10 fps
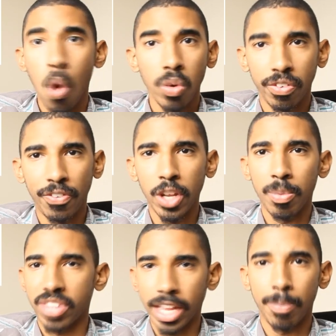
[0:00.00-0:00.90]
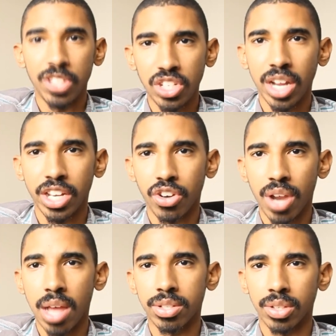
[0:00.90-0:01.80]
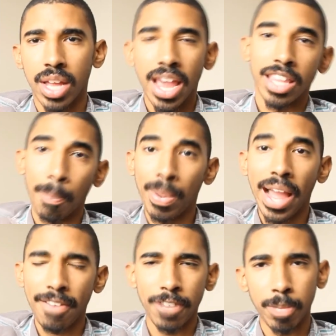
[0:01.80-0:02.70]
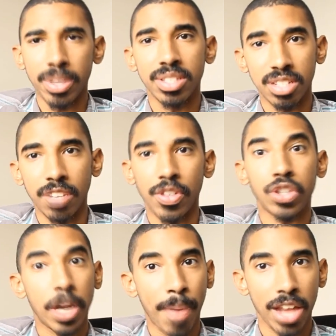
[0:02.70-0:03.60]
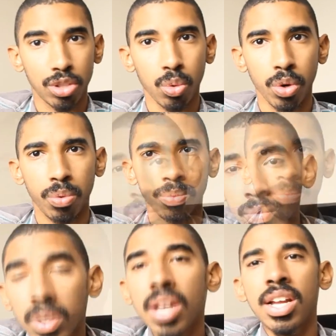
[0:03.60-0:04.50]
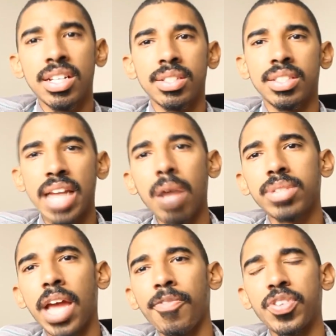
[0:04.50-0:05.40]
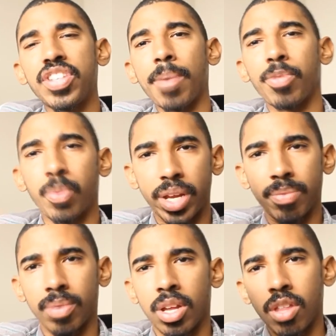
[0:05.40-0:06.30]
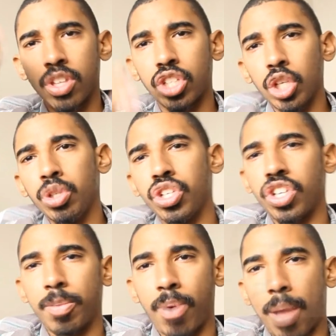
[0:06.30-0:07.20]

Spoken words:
old filament that can be stuck in your nozzle, and the black filament's the stuff that's trying to pass through. Now time for step 3, the solution to the